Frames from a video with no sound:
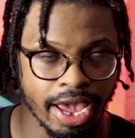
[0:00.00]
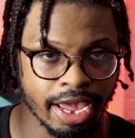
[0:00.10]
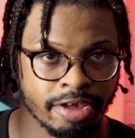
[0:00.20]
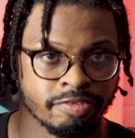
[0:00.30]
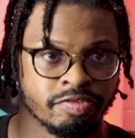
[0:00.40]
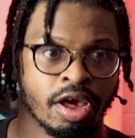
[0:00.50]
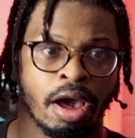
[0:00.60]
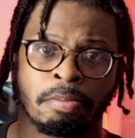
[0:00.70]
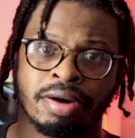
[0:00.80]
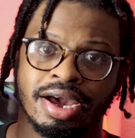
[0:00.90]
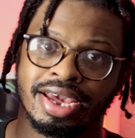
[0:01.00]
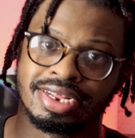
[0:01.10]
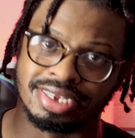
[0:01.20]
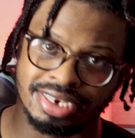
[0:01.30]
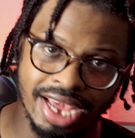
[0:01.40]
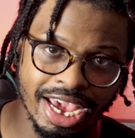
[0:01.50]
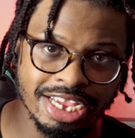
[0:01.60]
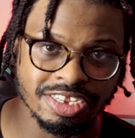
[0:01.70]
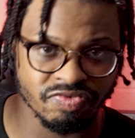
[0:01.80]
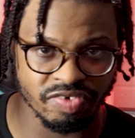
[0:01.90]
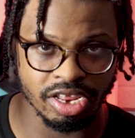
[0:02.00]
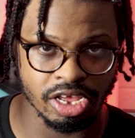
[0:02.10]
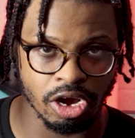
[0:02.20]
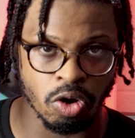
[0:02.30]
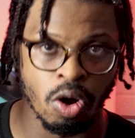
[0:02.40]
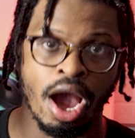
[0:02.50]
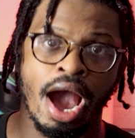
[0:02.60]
cave. But in today's video,